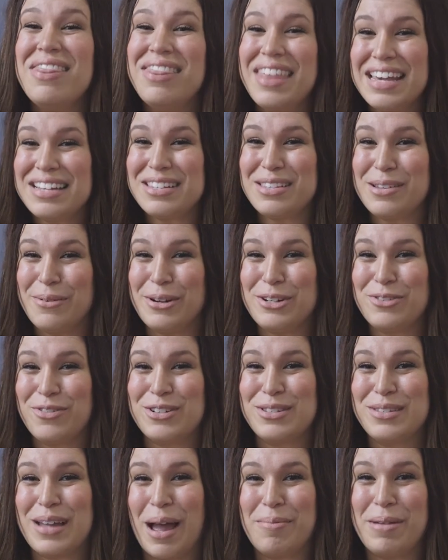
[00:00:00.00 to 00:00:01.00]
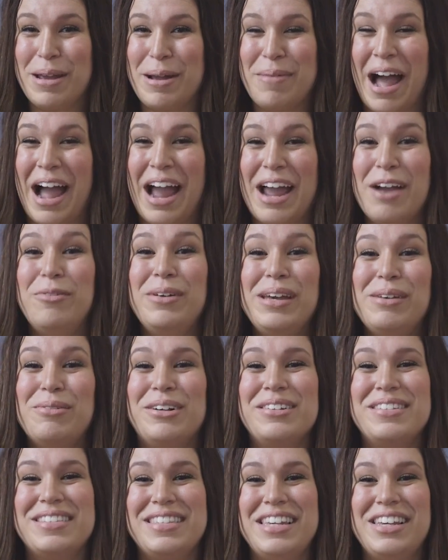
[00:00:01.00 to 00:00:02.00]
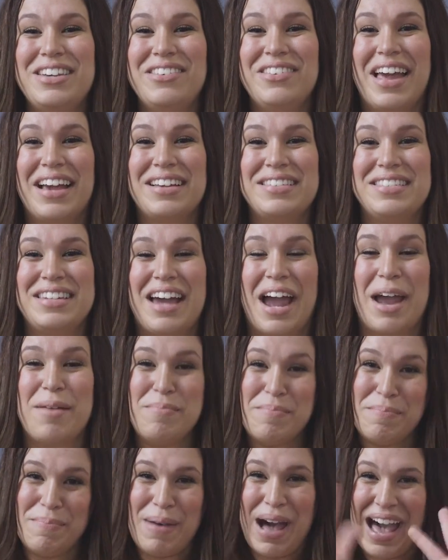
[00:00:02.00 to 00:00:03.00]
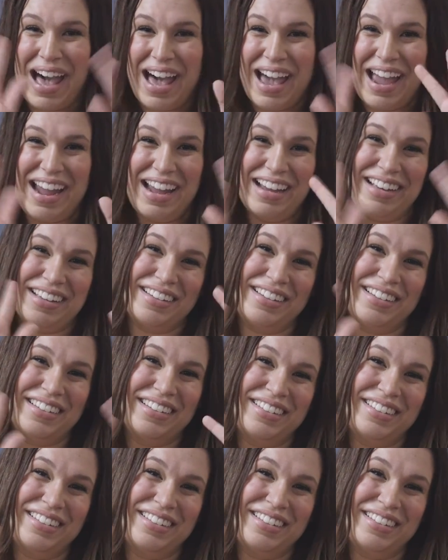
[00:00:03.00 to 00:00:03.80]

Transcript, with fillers: Thanks so much for stopping by. We will see you next time. Bye!